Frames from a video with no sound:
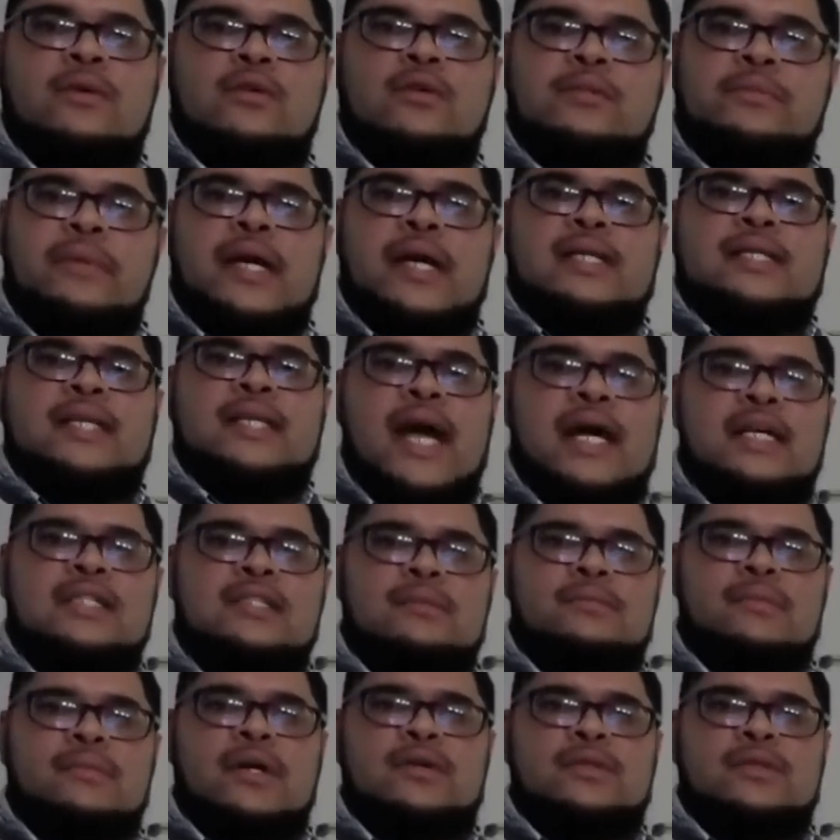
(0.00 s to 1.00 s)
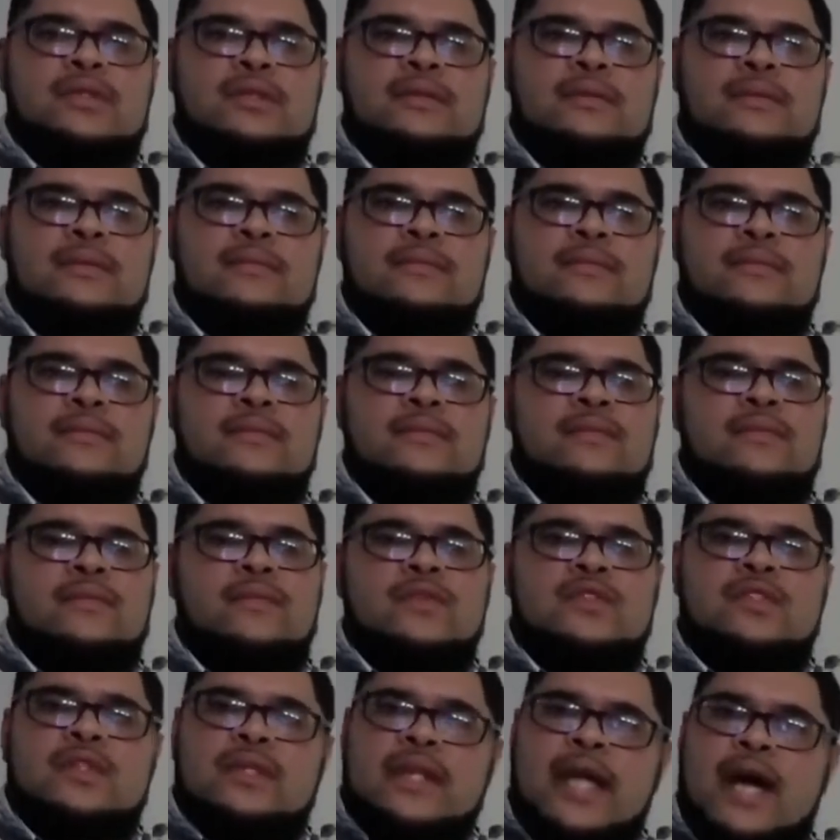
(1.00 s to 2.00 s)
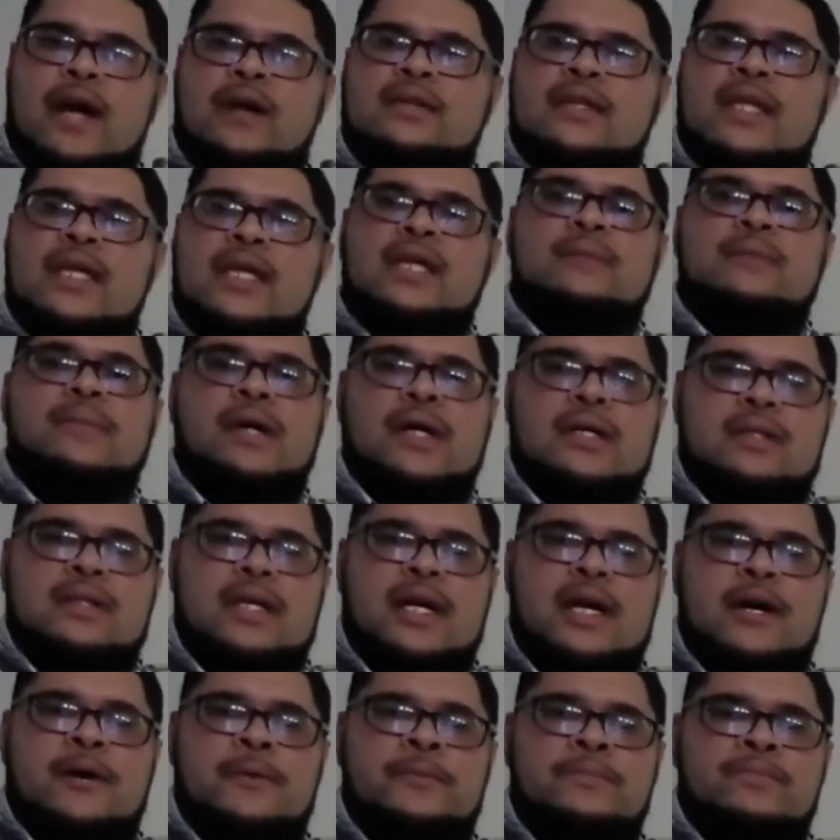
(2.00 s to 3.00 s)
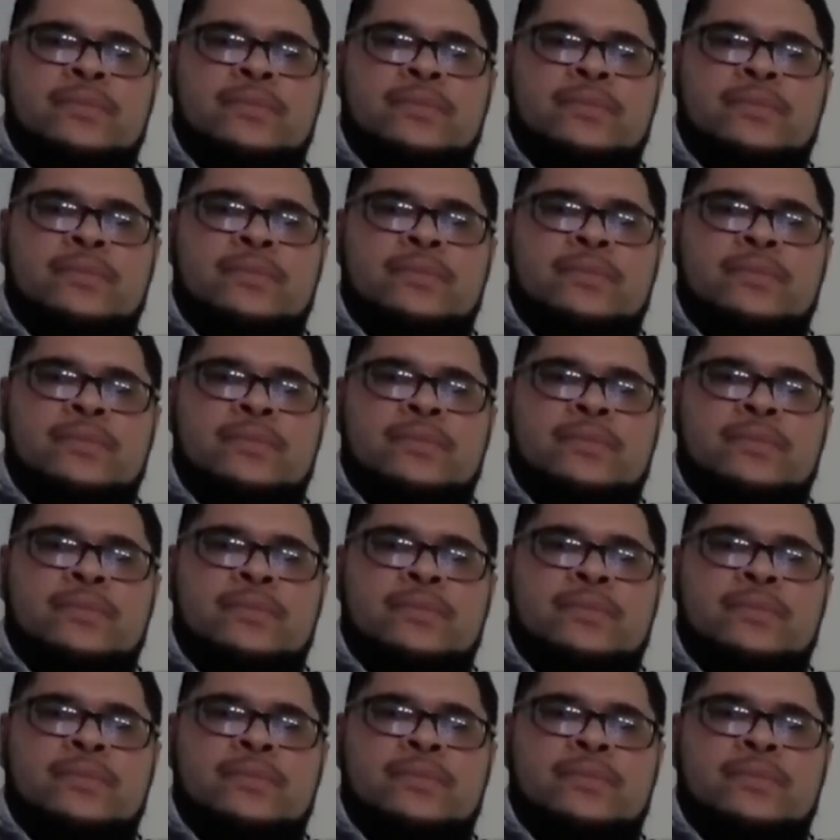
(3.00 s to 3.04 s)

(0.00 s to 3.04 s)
who's being taxed the most. So now think about that.